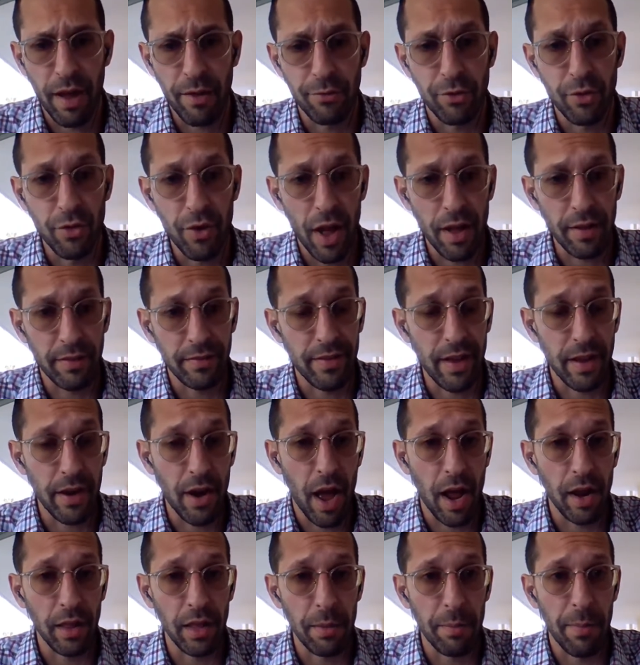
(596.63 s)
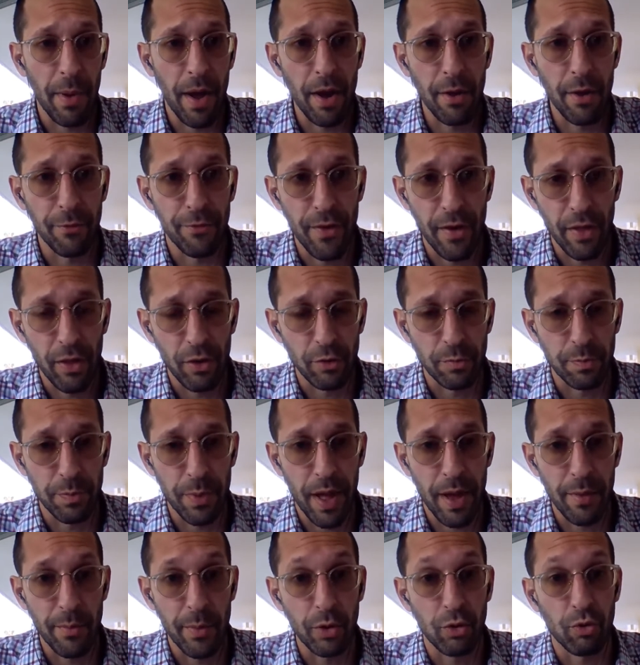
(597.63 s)
do not stand idly by your fellow's
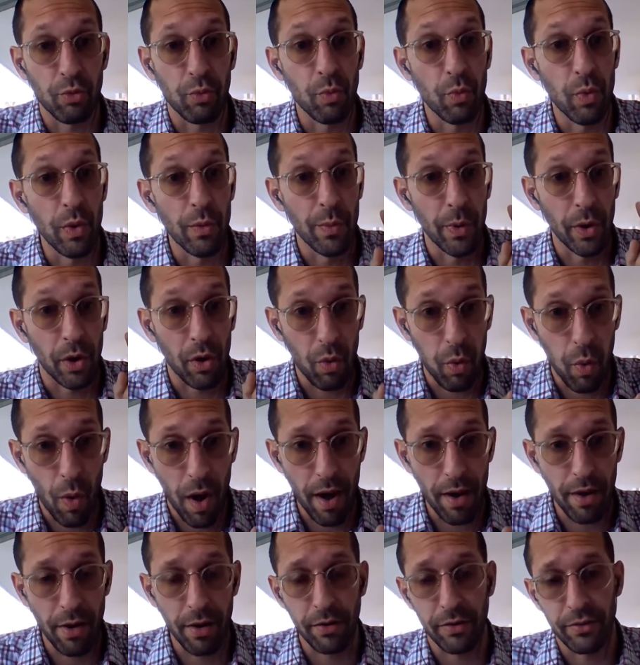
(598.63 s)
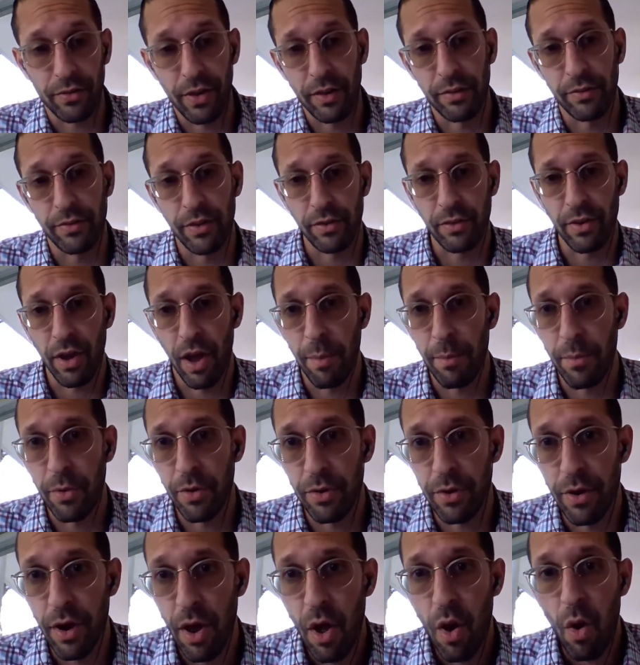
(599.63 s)
blood, which would require, says the
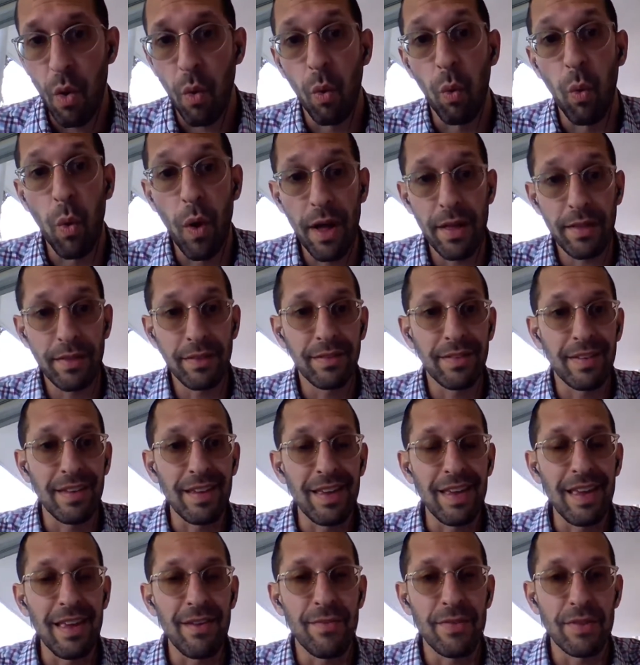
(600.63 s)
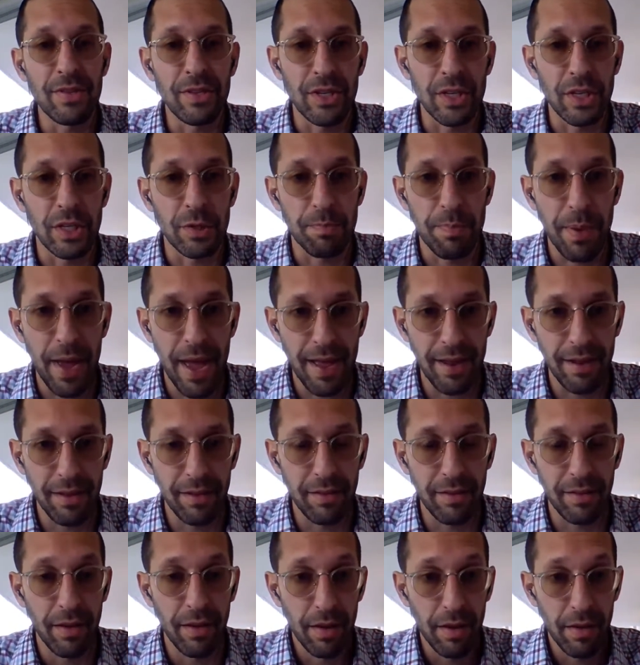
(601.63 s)
Talmud, one to even
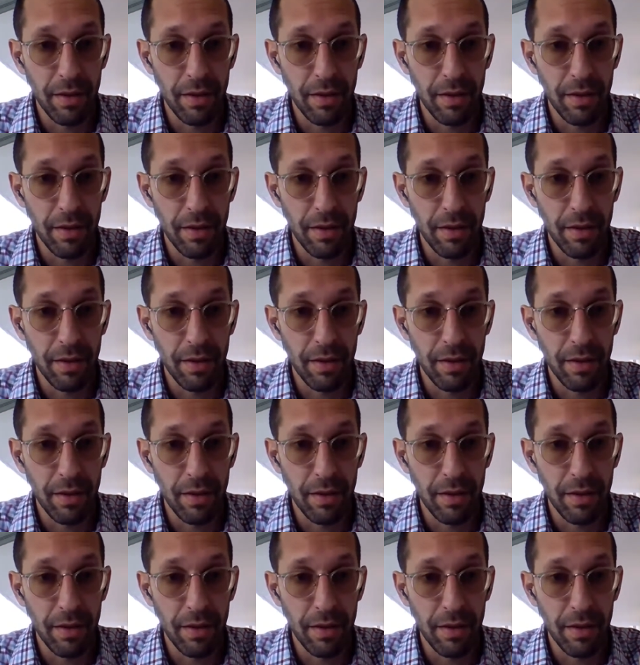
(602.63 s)
spend